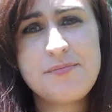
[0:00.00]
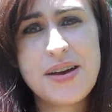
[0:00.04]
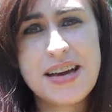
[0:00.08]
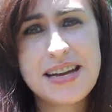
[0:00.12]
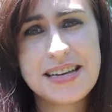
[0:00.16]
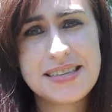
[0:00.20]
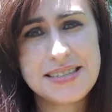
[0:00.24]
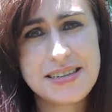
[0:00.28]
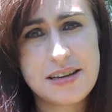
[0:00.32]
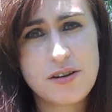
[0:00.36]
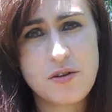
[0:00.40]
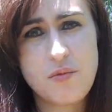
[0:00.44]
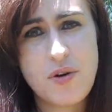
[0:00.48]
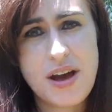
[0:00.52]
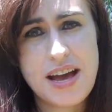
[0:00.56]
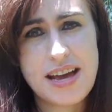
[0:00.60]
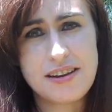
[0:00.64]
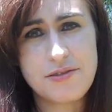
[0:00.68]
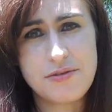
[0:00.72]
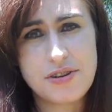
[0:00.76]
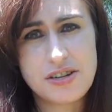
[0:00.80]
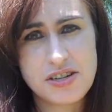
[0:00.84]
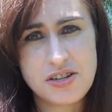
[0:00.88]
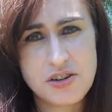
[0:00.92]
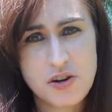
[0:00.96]
basic way
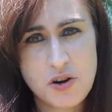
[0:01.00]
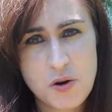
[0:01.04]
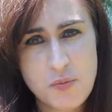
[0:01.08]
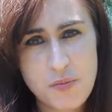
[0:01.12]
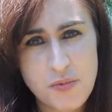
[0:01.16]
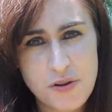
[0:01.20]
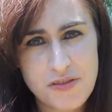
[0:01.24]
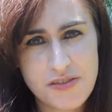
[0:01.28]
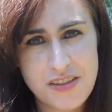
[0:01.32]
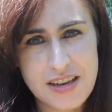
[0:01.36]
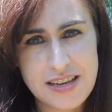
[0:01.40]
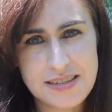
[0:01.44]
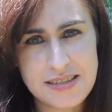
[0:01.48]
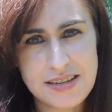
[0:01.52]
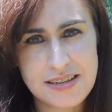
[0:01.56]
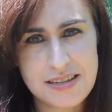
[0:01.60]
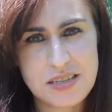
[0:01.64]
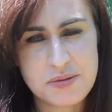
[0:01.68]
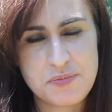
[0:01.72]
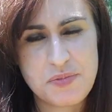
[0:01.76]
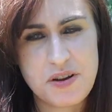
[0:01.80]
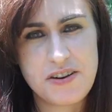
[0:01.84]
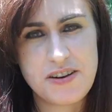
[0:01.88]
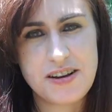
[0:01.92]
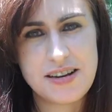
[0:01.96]
to interpret these
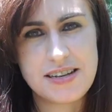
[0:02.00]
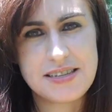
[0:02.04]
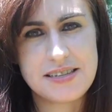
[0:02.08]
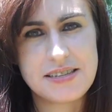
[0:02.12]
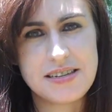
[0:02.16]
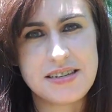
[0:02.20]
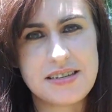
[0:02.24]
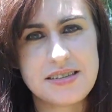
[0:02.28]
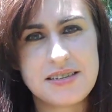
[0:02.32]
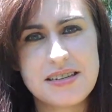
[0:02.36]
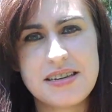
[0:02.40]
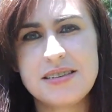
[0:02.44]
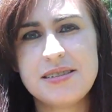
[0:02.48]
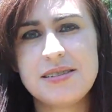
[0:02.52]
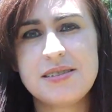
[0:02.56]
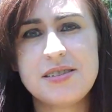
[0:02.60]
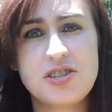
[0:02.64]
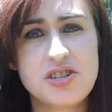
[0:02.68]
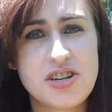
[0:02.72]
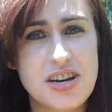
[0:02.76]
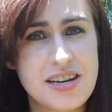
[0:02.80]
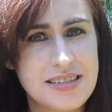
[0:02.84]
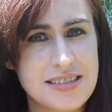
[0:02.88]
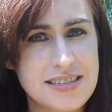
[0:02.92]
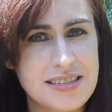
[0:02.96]
experiences is
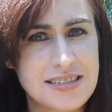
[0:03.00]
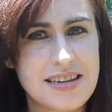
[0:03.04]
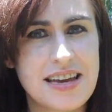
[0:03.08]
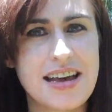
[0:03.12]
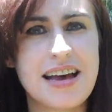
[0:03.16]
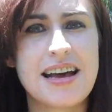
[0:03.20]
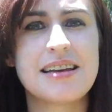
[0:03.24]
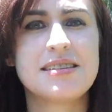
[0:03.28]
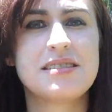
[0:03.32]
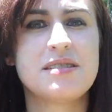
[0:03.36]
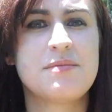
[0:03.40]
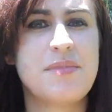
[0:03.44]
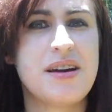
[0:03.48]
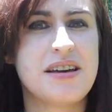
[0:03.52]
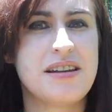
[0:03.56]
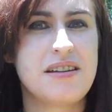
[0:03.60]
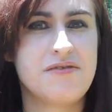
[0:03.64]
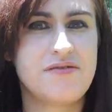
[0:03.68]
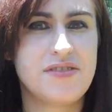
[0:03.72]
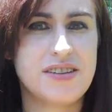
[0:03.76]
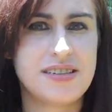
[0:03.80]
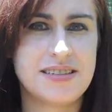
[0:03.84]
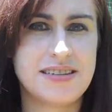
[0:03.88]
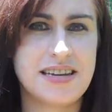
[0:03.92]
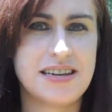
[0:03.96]
just as a
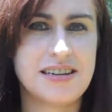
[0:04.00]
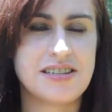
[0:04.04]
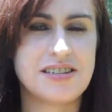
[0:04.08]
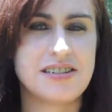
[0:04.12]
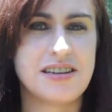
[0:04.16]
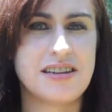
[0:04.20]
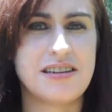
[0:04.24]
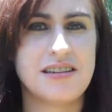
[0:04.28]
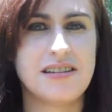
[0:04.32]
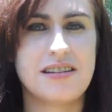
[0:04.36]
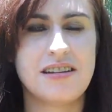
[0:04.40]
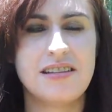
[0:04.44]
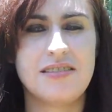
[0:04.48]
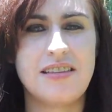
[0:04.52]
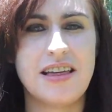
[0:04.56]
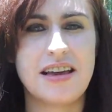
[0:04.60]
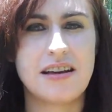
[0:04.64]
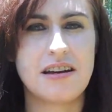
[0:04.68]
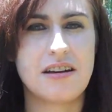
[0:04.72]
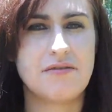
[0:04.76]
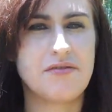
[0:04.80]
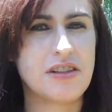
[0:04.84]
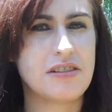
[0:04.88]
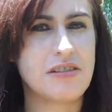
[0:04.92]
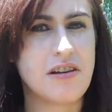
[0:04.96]
manifestation,
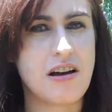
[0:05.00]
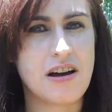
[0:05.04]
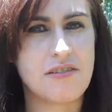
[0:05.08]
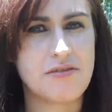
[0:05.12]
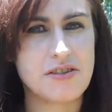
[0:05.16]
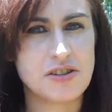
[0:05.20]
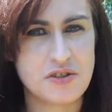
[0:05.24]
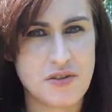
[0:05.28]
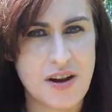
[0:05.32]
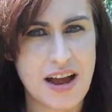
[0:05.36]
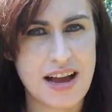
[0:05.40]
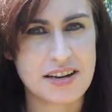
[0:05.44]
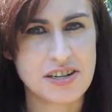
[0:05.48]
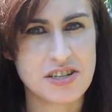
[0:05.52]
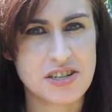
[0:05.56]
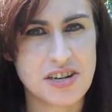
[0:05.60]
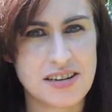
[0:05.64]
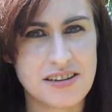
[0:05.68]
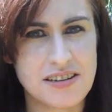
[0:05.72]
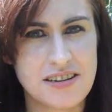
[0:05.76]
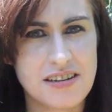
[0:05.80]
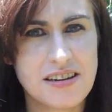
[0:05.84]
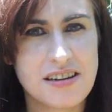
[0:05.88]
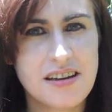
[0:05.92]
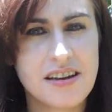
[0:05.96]
like of the law of
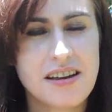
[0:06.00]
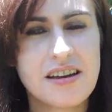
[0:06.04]
attraction,